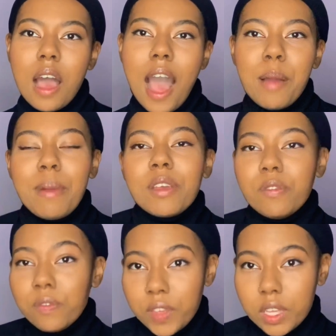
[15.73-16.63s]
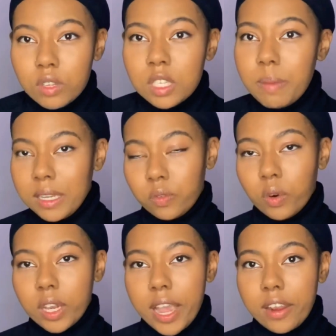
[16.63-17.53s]
I might feel is best
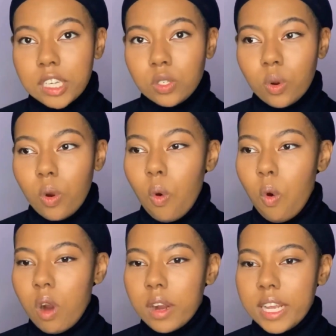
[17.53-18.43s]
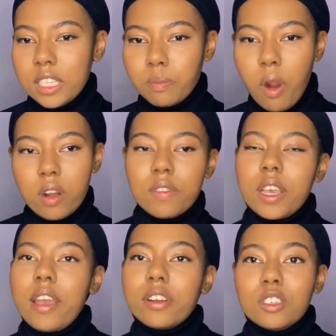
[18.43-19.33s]
for a character or is part of the
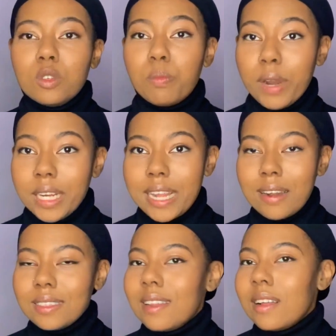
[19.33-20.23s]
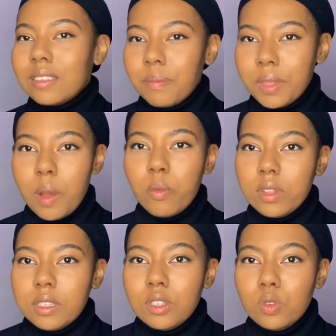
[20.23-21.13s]
character's breakdown is not something I'm
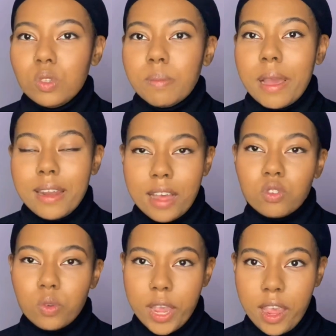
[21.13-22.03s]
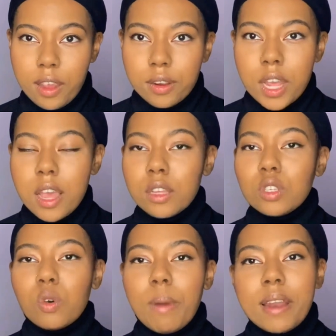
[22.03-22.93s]
willing to do to my natural hair.
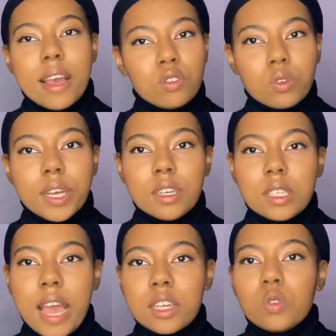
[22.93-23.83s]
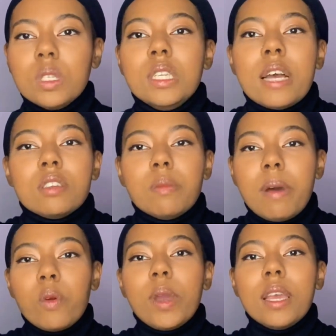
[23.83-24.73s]
So my natural hair is actually down to
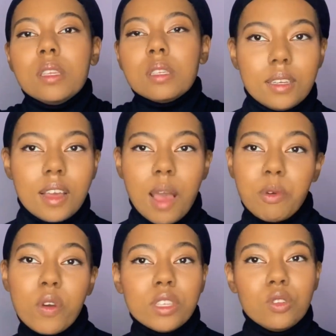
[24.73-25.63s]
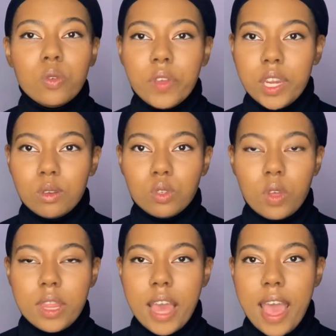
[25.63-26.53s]
my waist. I'm going to do videos
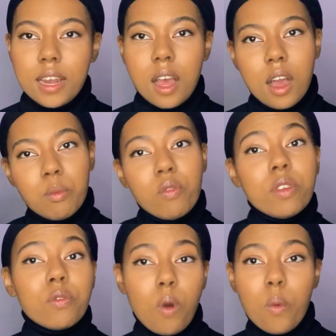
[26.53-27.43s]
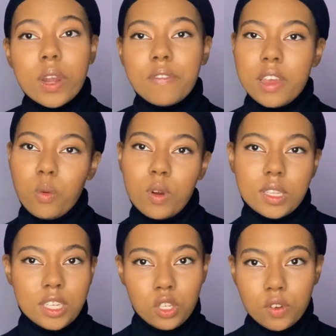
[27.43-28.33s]
on that moving forward if anyone is
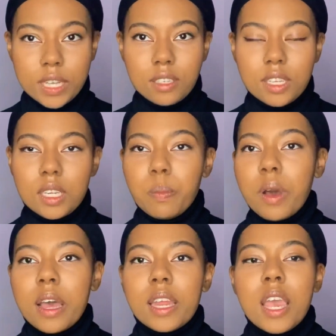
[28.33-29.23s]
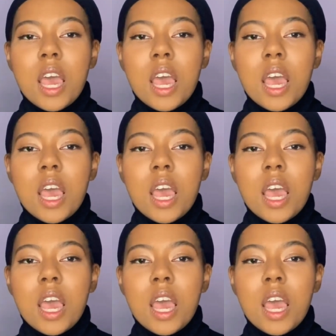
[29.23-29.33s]
interested, but